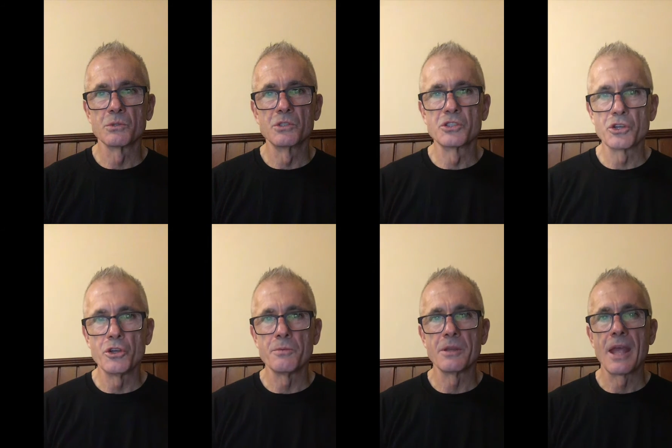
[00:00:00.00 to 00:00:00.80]
will
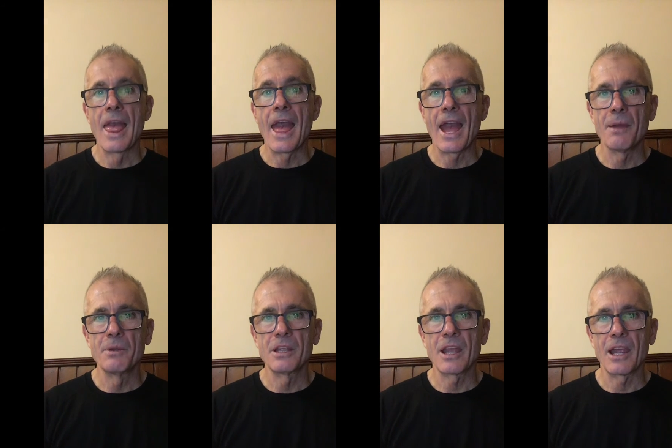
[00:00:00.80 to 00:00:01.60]
determine how
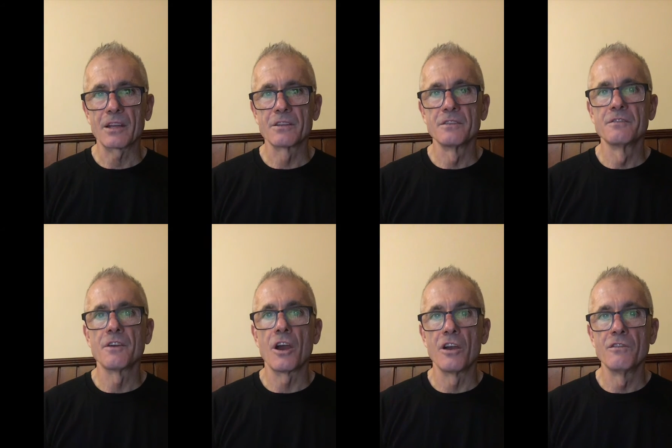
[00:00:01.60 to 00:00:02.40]
many active,
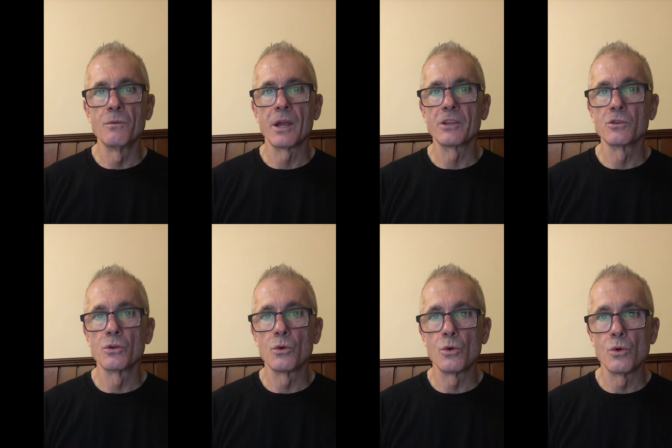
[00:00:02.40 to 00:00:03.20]
overweight
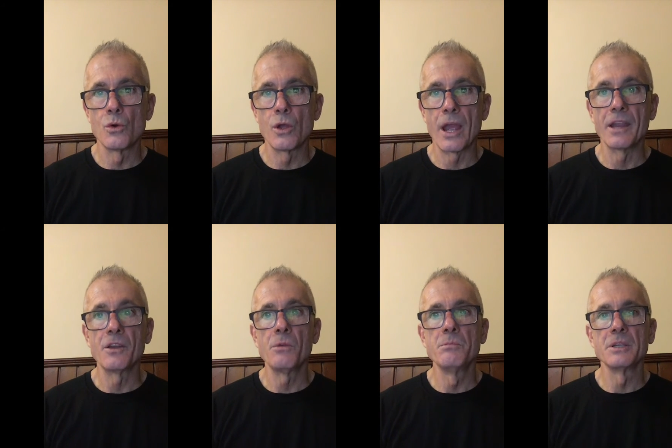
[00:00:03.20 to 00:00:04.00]
and
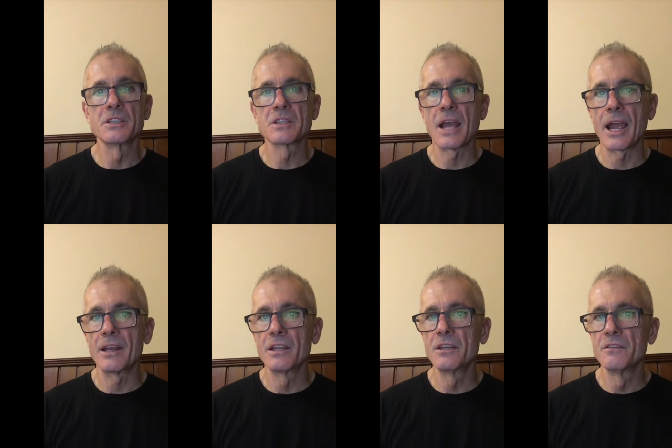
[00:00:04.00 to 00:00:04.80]
obese
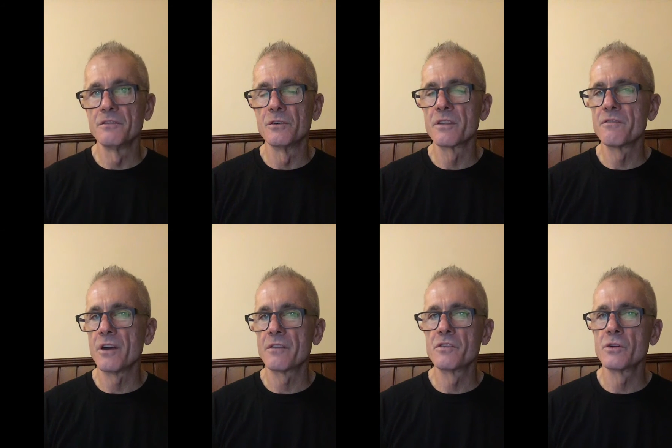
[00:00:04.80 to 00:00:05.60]
18 to
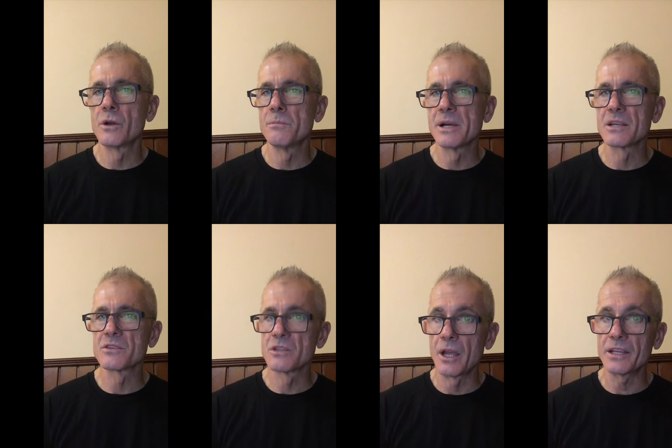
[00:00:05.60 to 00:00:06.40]
45-year-old
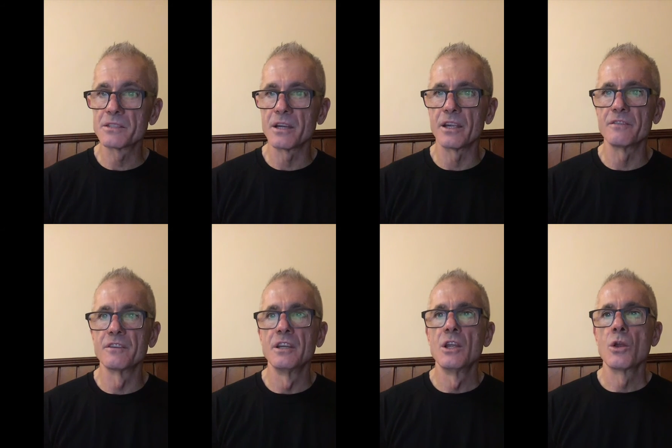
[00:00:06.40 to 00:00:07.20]
males like Dave,
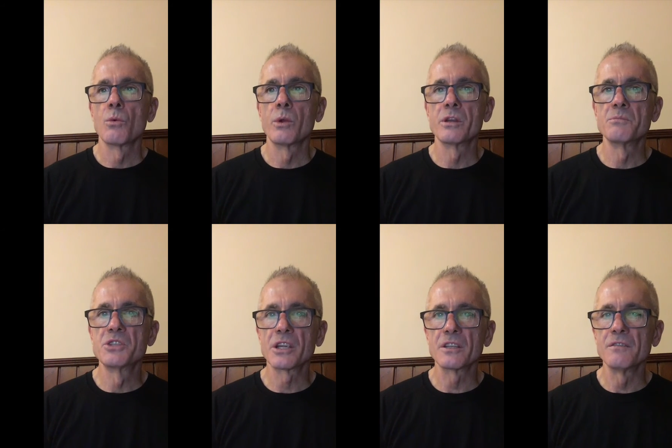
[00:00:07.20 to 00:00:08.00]
when
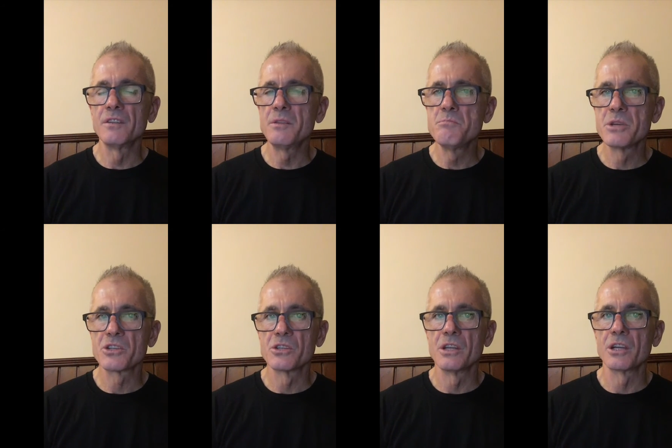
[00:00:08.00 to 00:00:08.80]
objectively
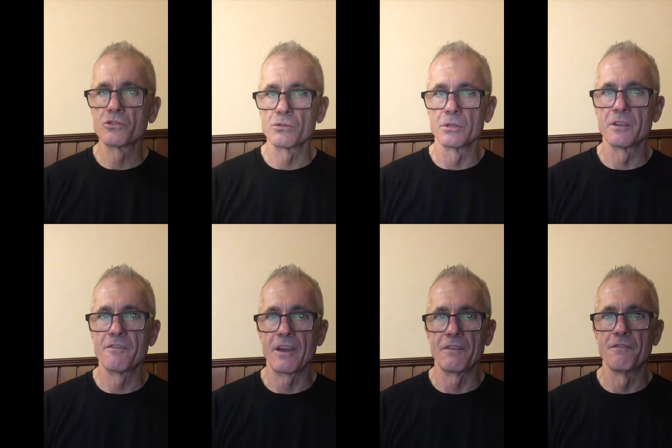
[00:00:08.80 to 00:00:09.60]
measured, are truly
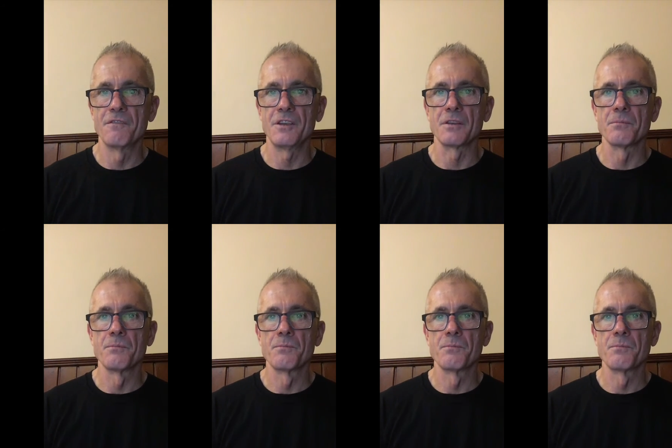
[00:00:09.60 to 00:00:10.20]
fat and fit.